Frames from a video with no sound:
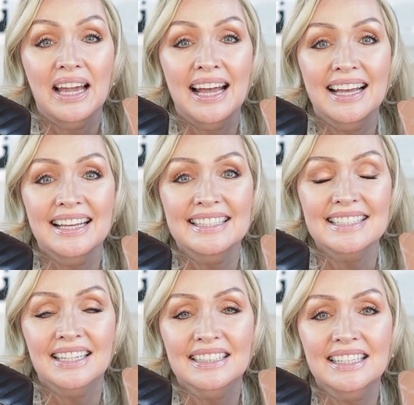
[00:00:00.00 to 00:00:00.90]

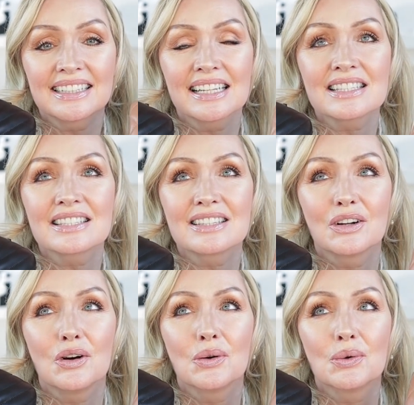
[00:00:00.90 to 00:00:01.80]
And I think that's the
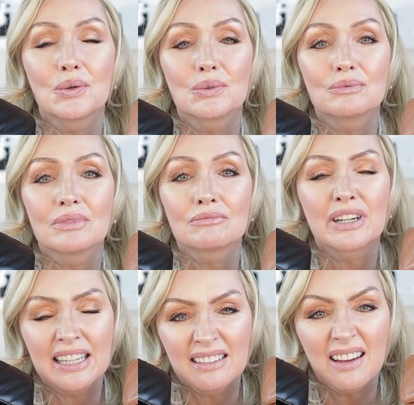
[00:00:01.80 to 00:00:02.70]
whole
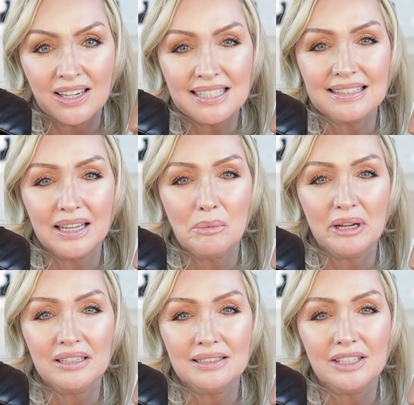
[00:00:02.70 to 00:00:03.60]
really nice thing
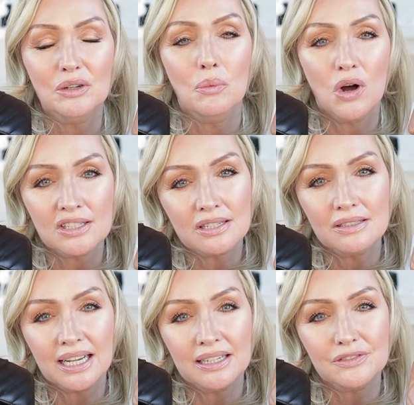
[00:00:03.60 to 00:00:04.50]
about it, that you want to
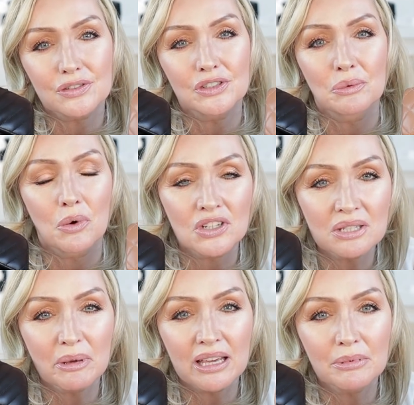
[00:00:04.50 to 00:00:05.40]
look after it and you want
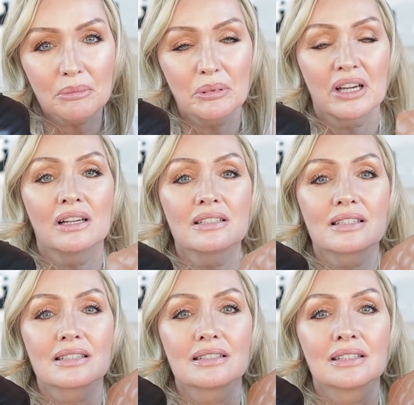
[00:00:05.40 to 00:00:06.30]
to baby it,
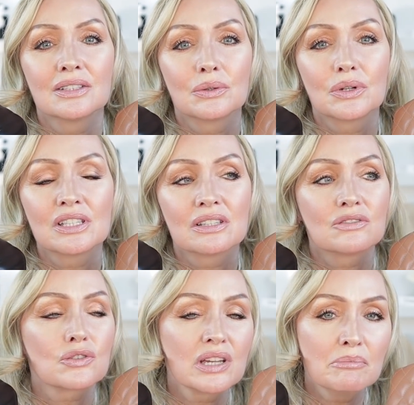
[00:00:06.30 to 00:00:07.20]
because you know it's a
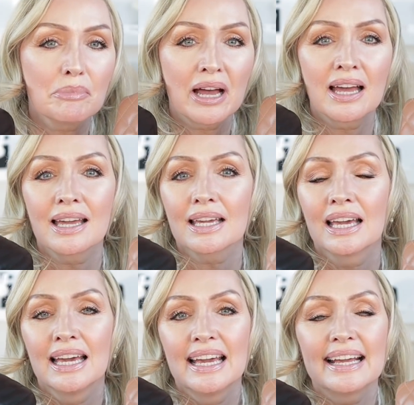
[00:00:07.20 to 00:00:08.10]
dream bag.
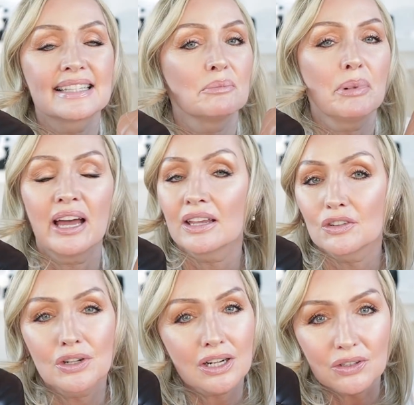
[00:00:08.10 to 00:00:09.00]
It's a bag
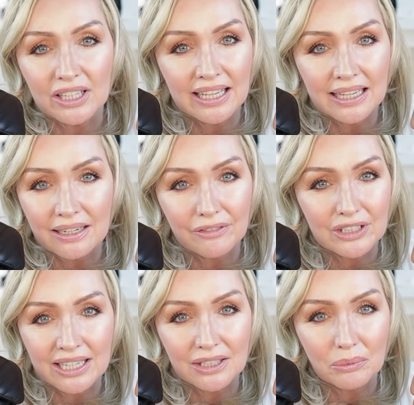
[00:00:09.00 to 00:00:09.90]
you're not going to get every
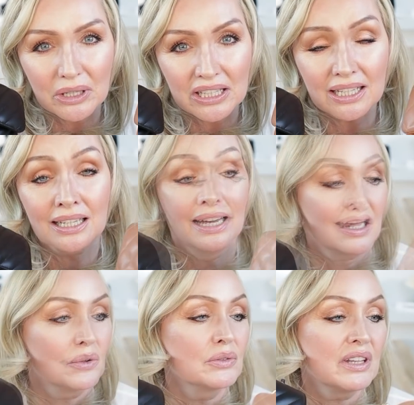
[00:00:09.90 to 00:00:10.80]
day of the week,
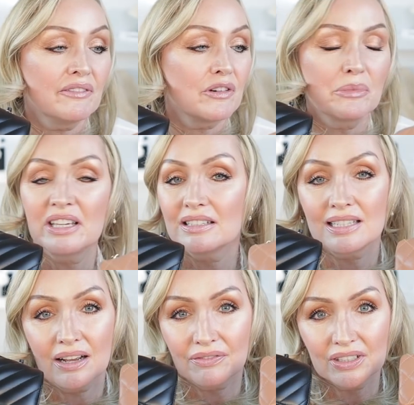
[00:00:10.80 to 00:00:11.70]
so that for me is
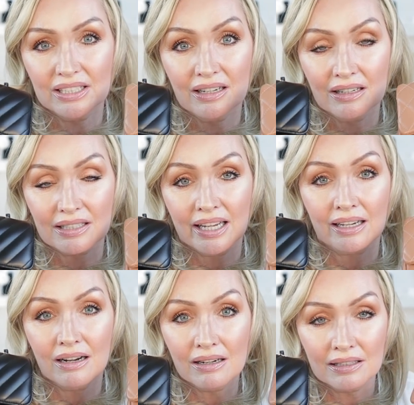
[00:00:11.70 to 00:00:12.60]
definitely not a
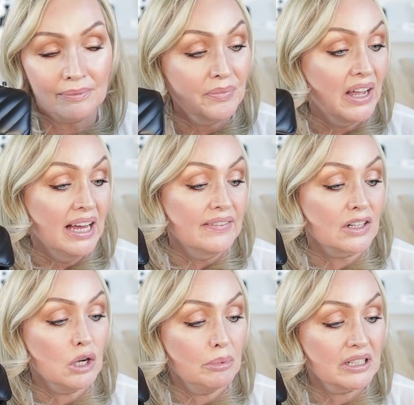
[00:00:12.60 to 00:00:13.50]
con. The
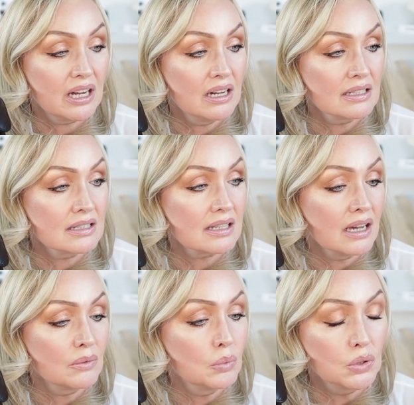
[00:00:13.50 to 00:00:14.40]
couple of cons
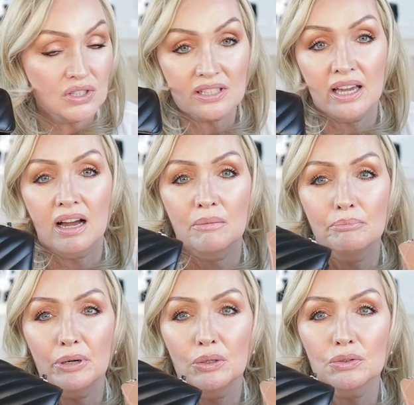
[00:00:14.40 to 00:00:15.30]
I would say on
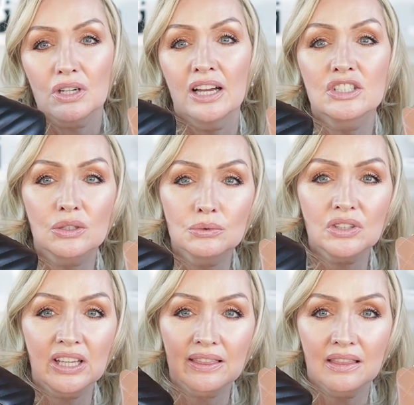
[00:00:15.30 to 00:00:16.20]
both, I don't
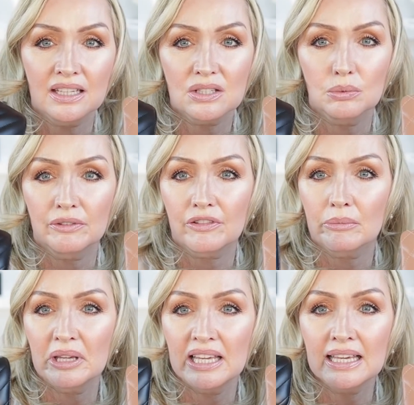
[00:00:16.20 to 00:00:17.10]
think this one for
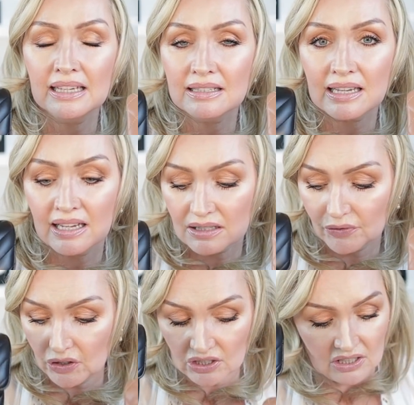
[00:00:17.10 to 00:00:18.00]
me is as
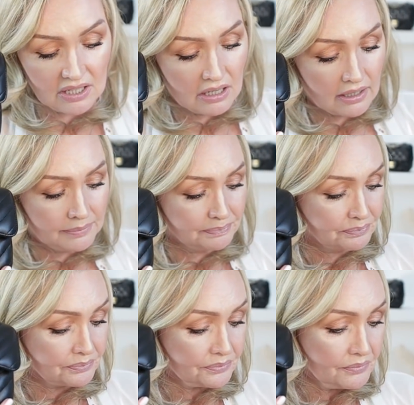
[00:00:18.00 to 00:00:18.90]
versatile
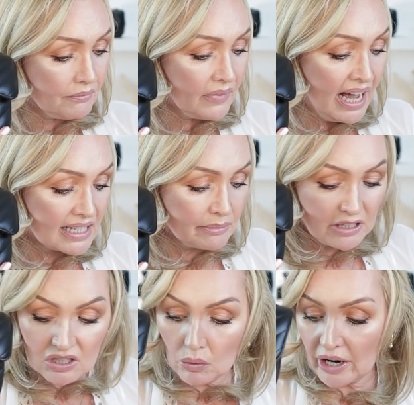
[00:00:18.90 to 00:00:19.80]
as my
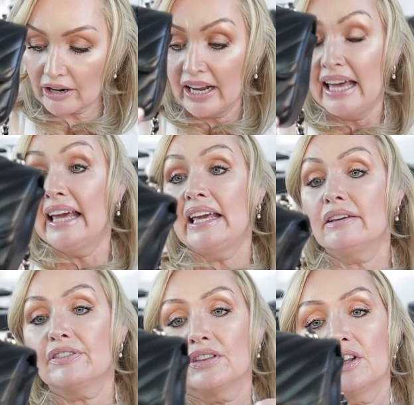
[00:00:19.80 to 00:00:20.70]
square, even